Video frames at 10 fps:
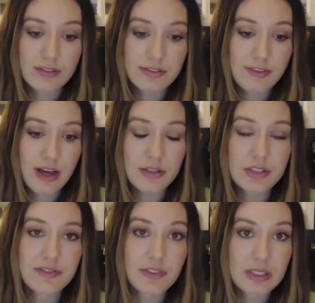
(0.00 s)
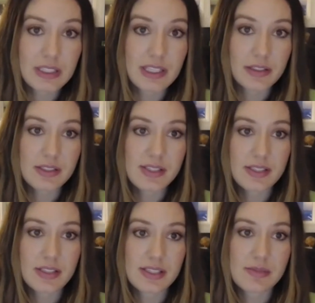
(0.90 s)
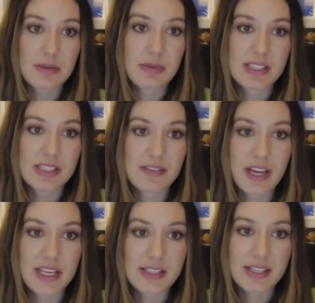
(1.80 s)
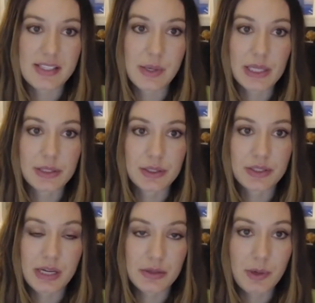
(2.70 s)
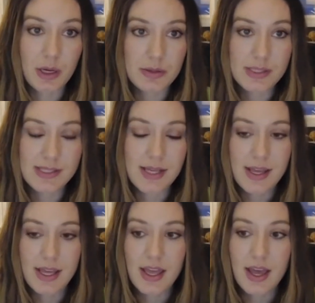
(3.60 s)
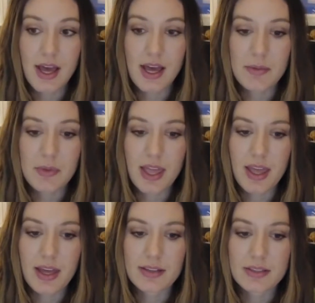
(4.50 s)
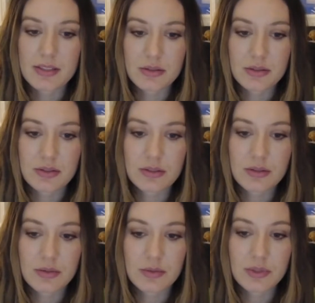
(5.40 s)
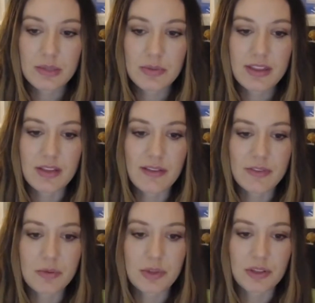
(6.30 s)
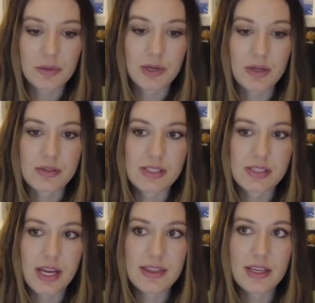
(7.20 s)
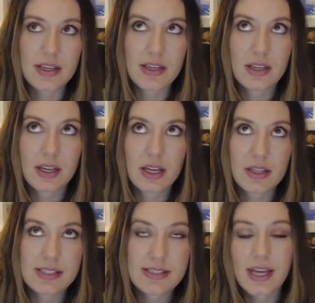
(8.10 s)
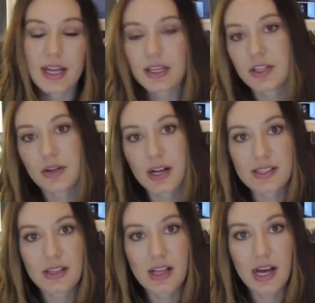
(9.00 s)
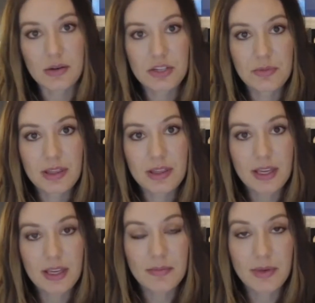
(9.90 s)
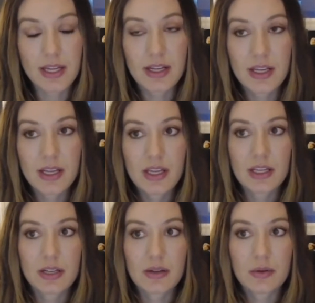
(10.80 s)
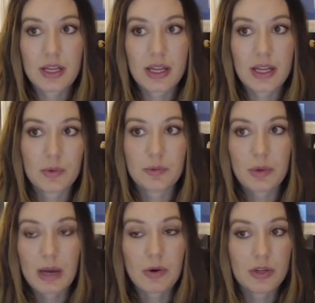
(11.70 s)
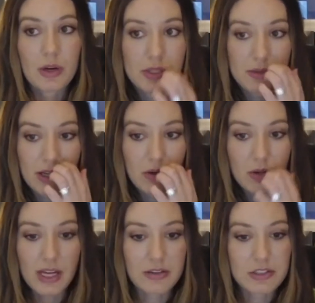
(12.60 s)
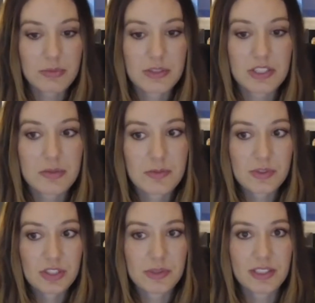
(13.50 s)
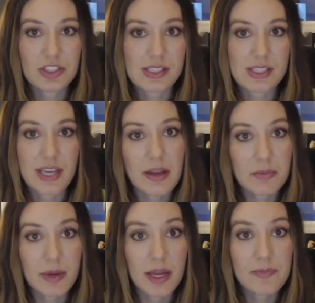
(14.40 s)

follow different leaders is my best advice. That's how I learned how to post. And really be thoughtful with your posts. I think this is kind of going to cross into the auto shipment thing, but you know, and I won't go into my whole auto shipment spiel just yet, but